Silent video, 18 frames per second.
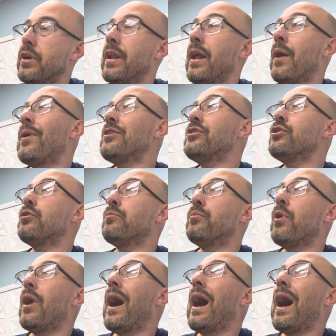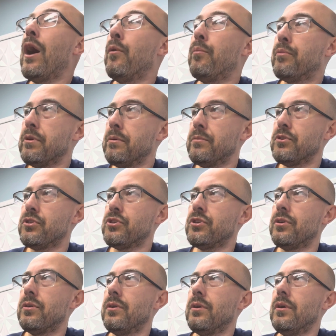And I want you to put how
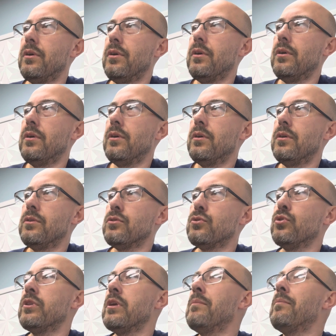premature. So